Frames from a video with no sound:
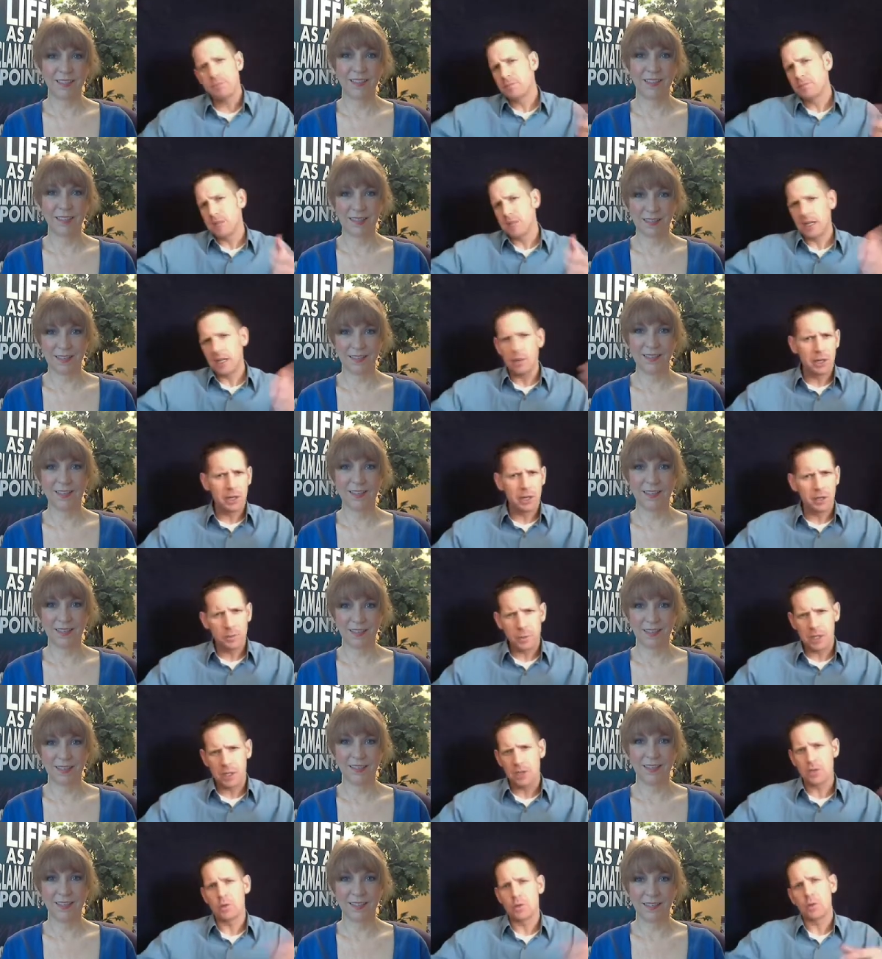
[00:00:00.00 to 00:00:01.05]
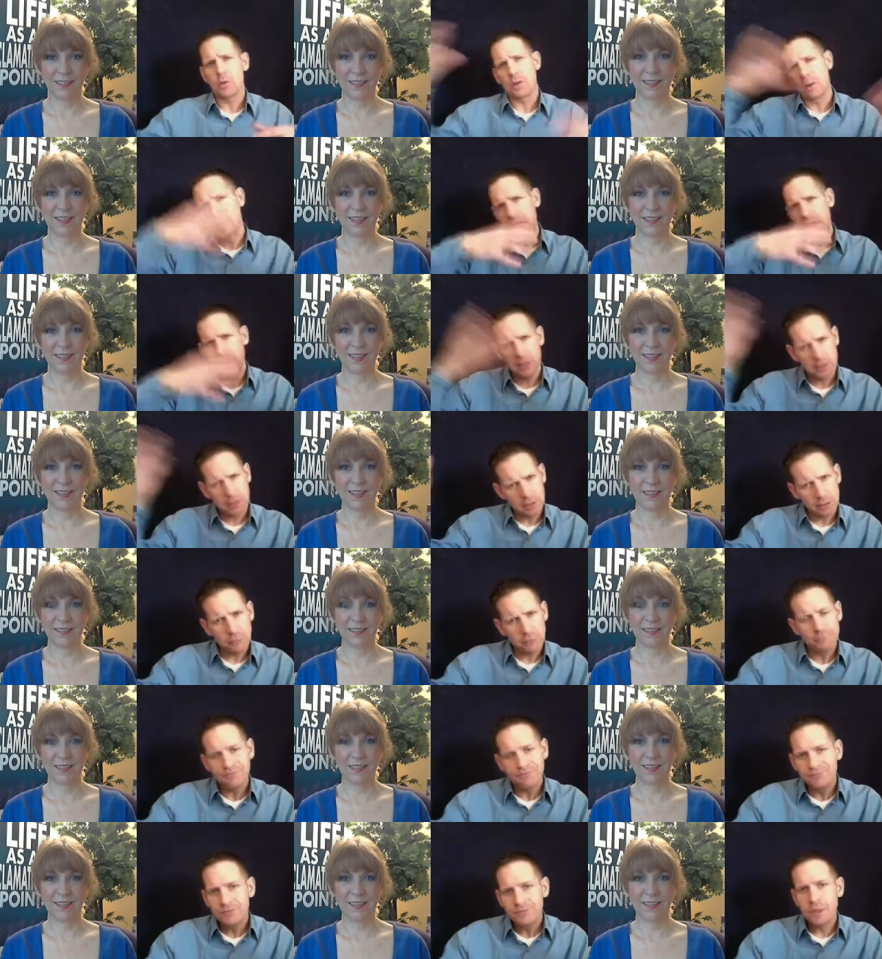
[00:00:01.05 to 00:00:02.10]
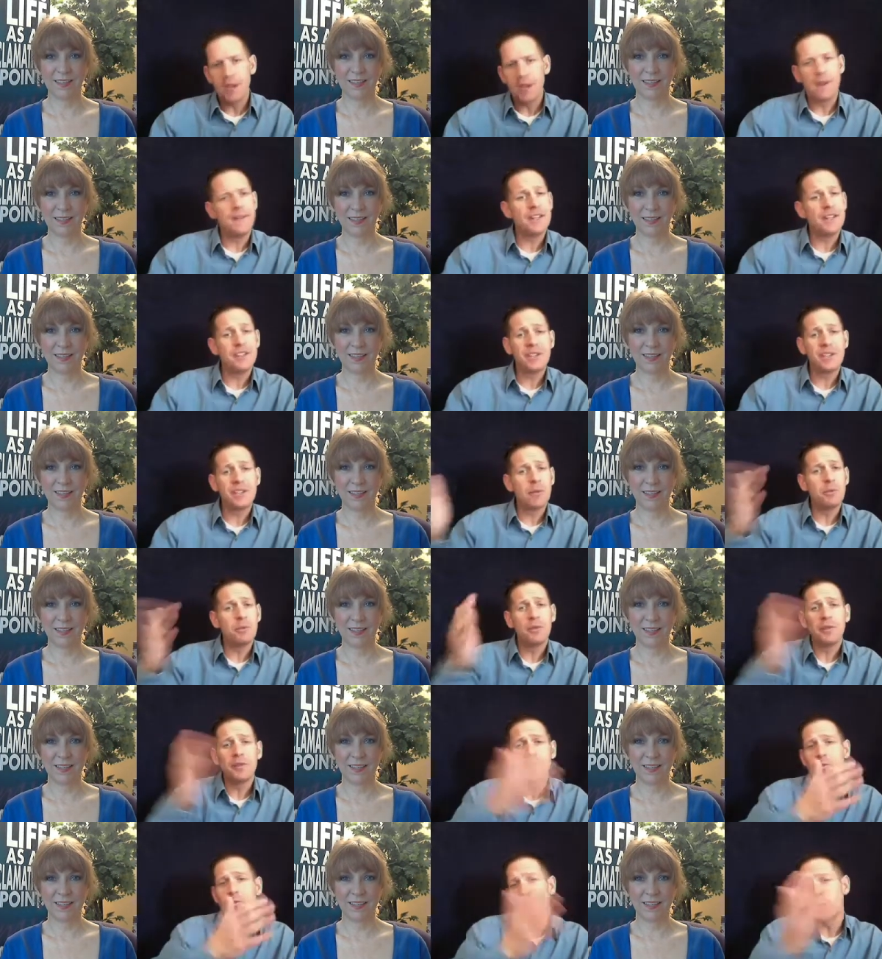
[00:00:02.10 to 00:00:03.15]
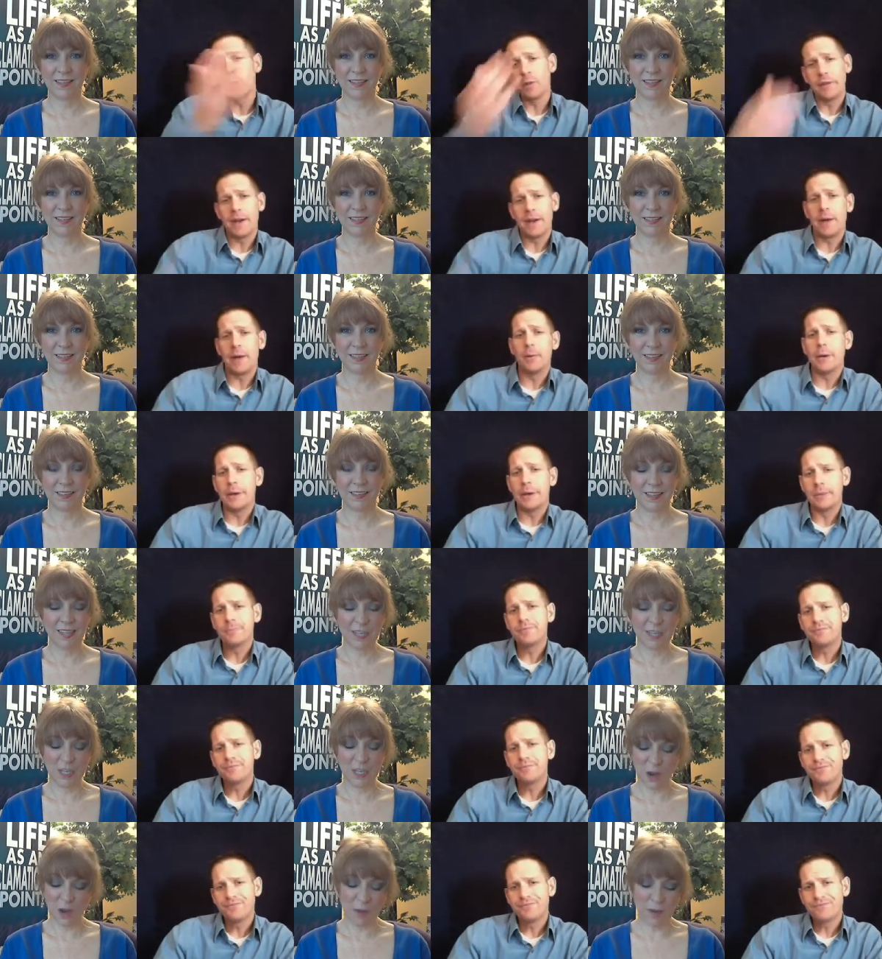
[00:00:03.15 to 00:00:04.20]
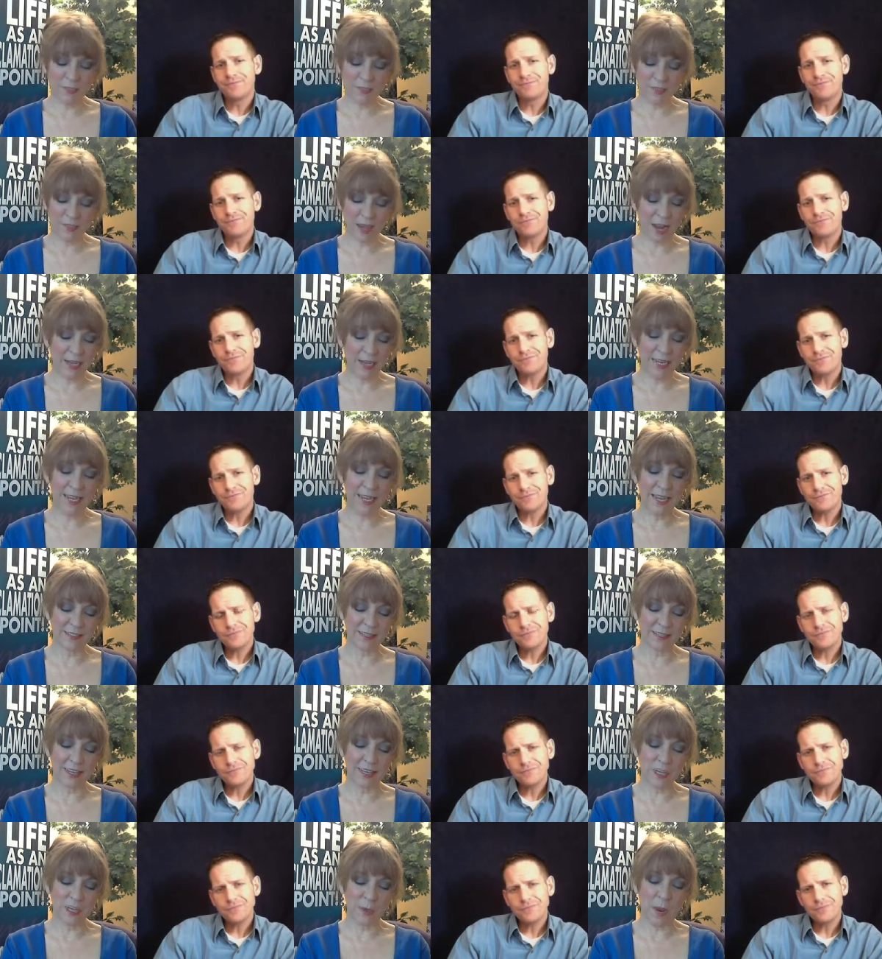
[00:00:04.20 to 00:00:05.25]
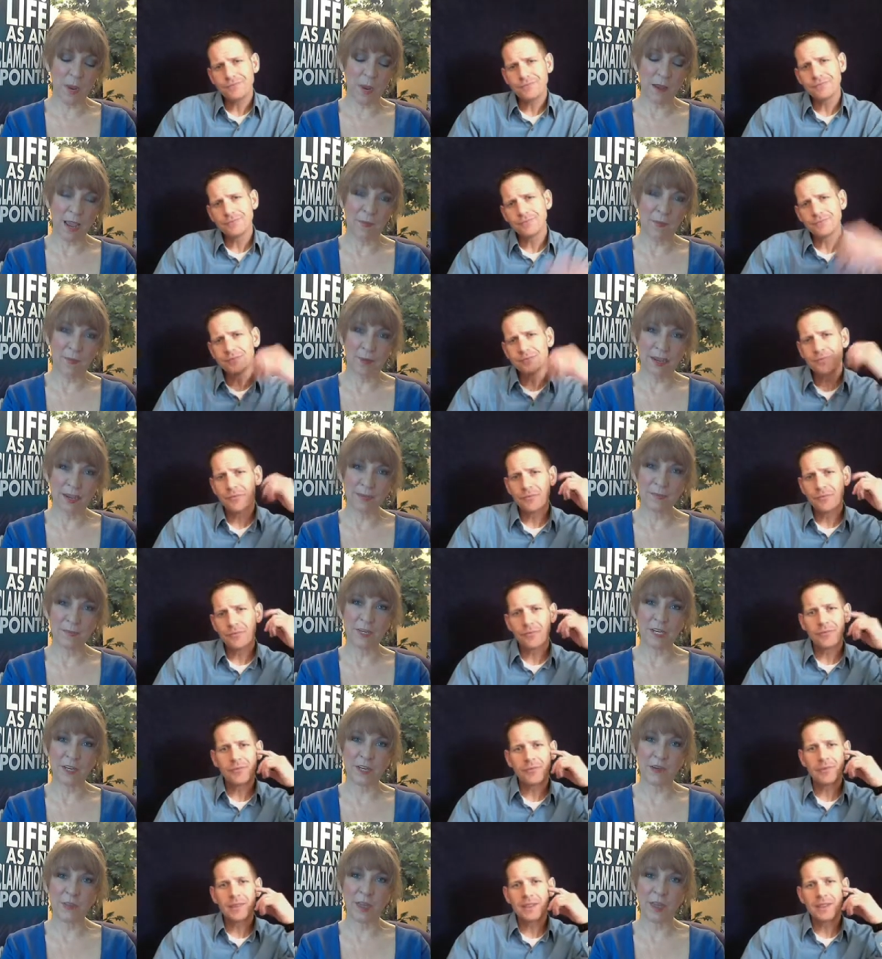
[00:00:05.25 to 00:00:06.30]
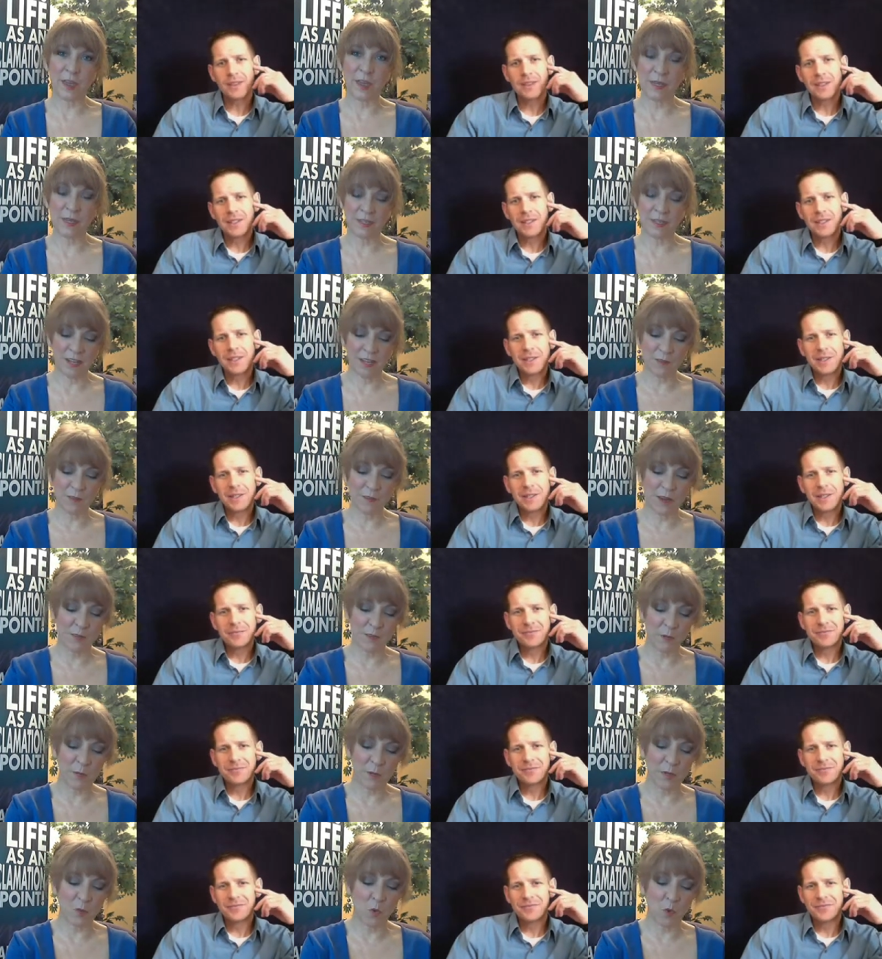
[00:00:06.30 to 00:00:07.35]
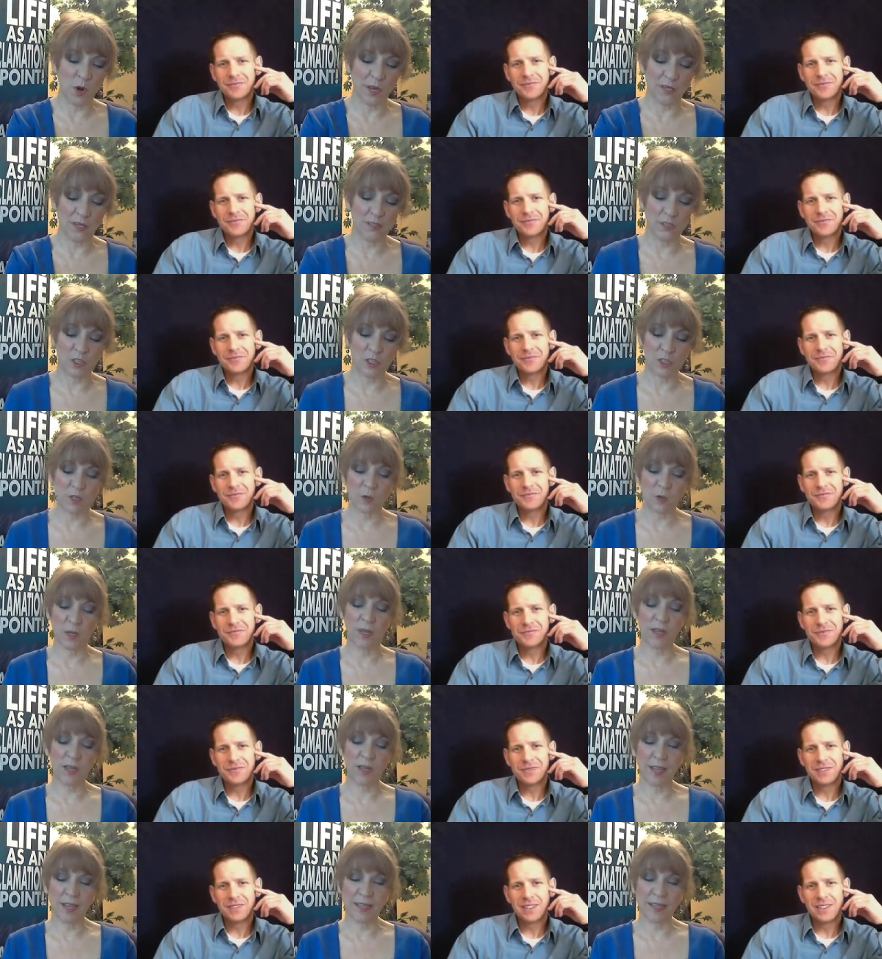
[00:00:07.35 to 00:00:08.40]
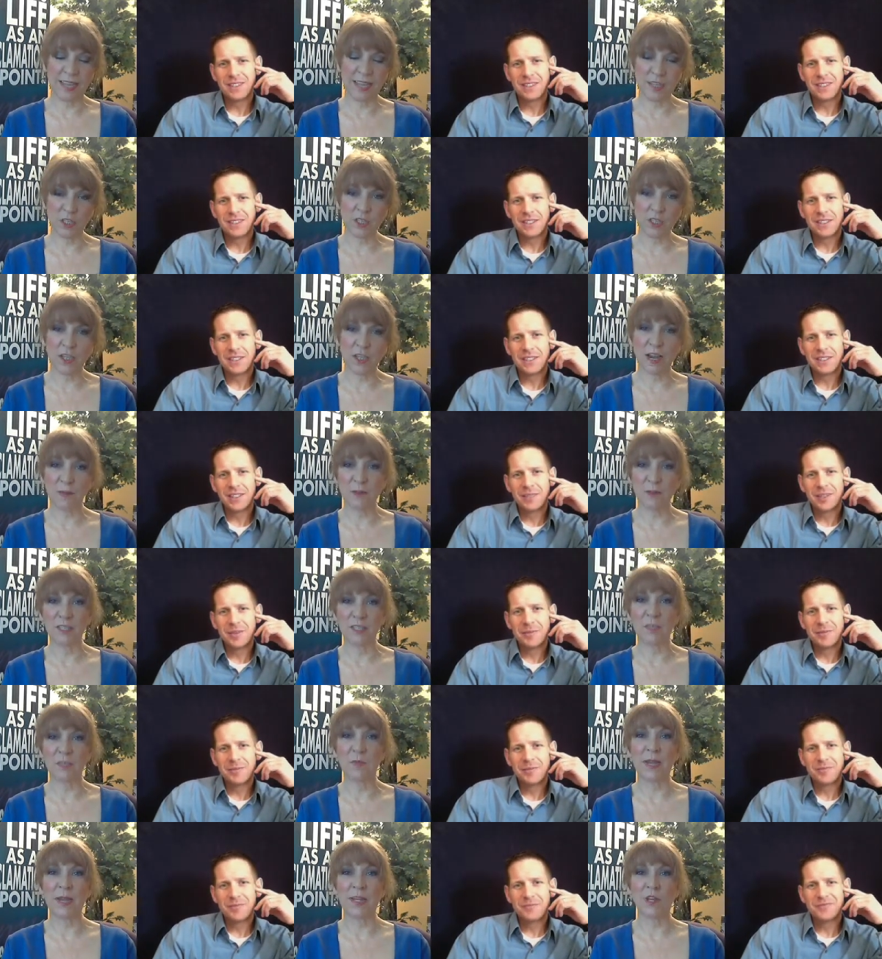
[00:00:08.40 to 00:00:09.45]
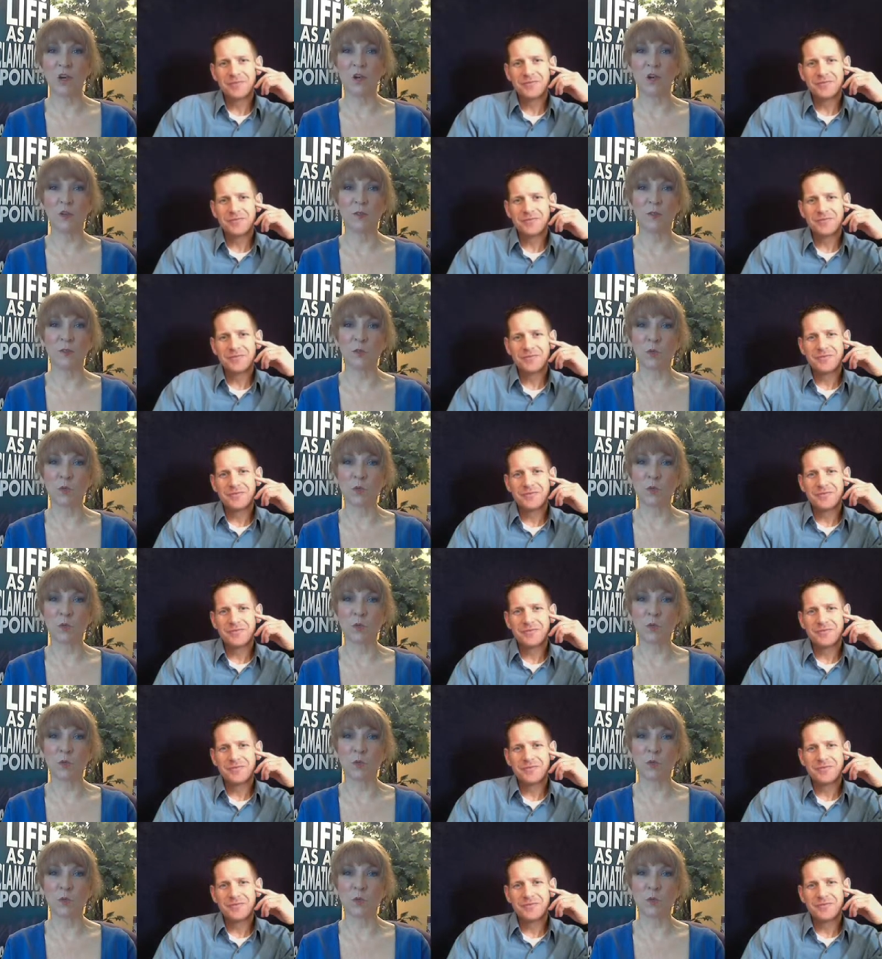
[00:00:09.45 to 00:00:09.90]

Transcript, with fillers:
Speaker 1: Take a bigger picture. What do I need to do? And they just kept moving forward that way.
Speaker 2: You know, I'm I can't tell you how happy I am to hear that because I've never been one to attach a timeline to my goals,